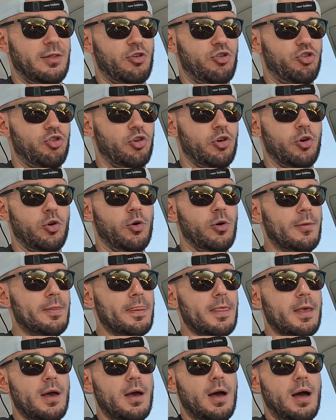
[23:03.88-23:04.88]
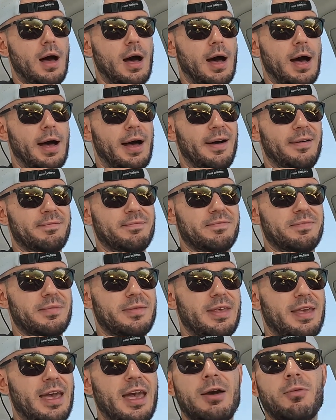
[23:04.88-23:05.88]
the shoe.
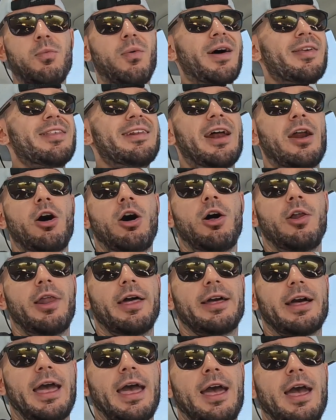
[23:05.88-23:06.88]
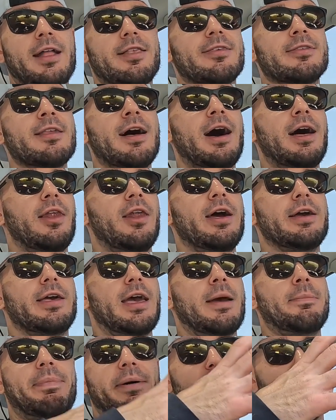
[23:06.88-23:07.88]
It wasn't at all like, it's not like
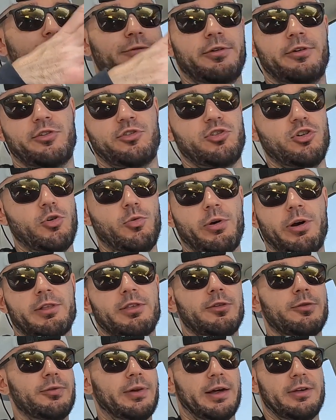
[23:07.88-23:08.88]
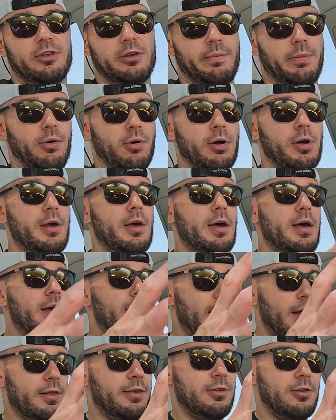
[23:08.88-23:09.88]
a barefoot shoe where it's flexible.
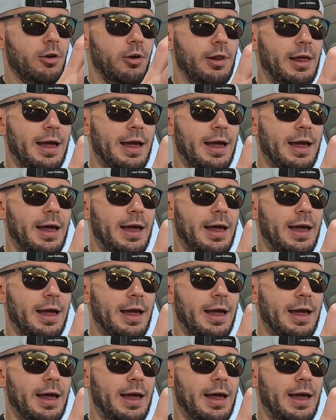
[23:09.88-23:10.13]
It still